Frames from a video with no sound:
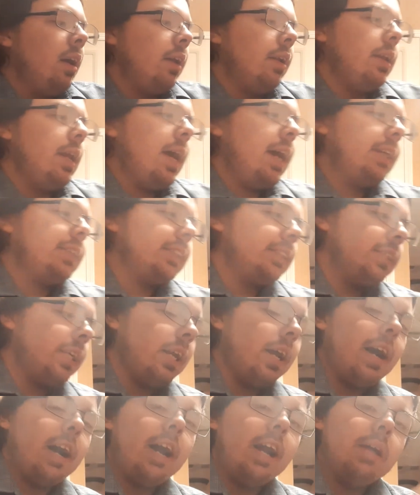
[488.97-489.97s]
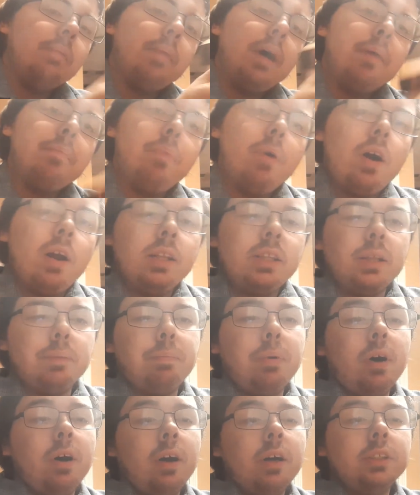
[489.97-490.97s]
Next is an item I bought at the
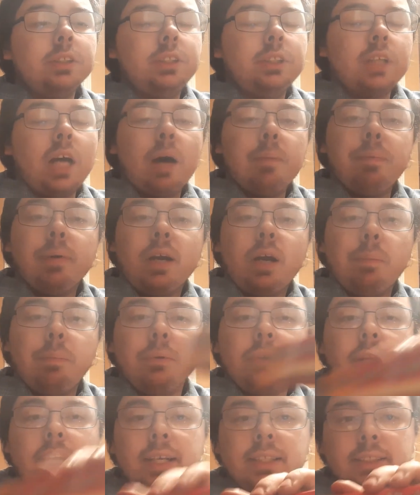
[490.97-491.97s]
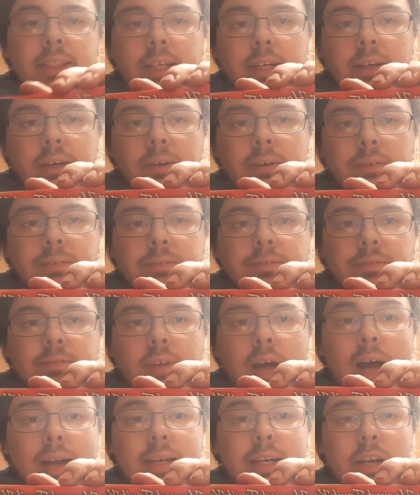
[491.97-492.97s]
pawn shop a couple days ago.
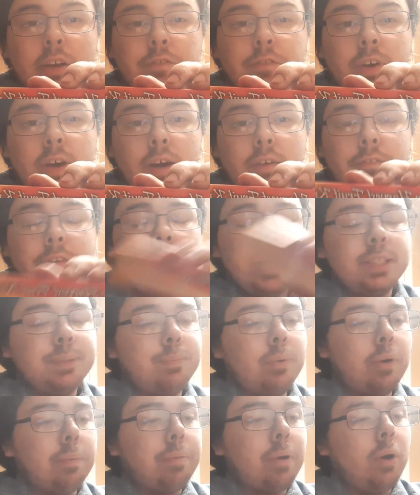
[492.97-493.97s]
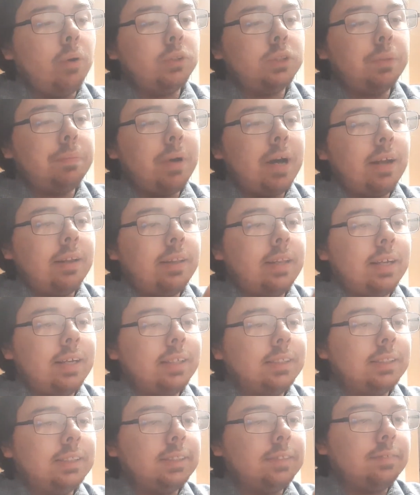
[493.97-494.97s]
I did a Facebook post about
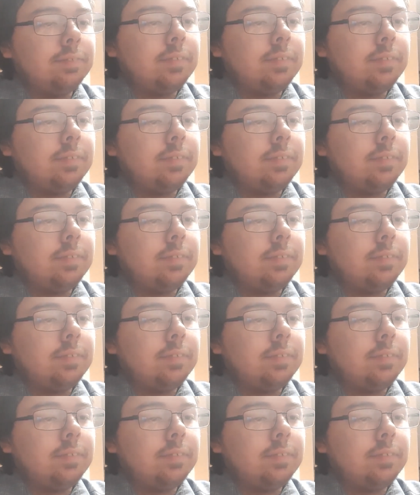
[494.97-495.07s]
this.